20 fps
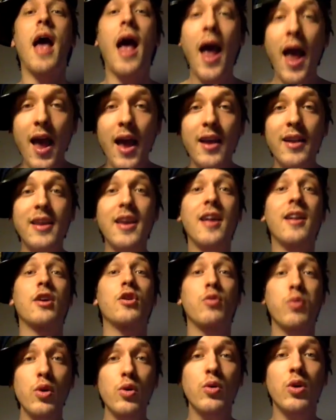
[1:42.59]
And he had a
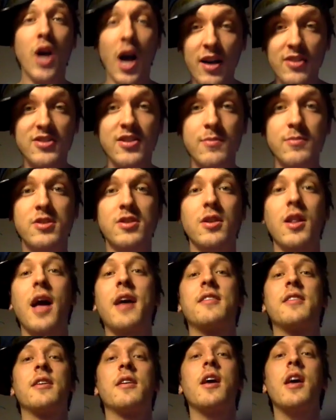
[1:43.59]
crew custom
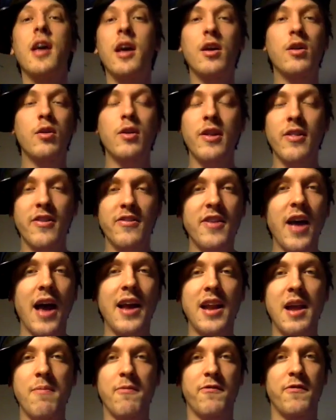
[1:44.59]
selected, including this guy
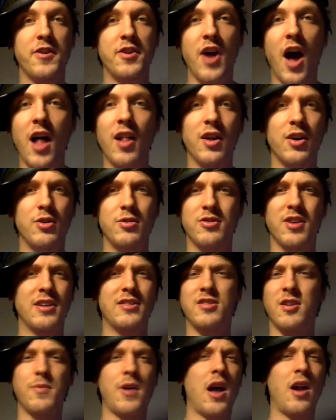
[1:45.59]
named Fedallah, who's like
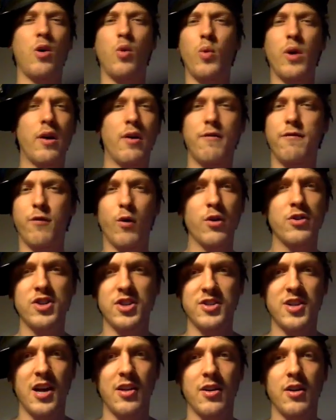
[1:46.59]
some kind of weird
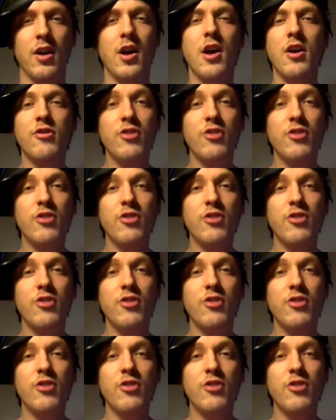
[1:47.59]
fortune teller.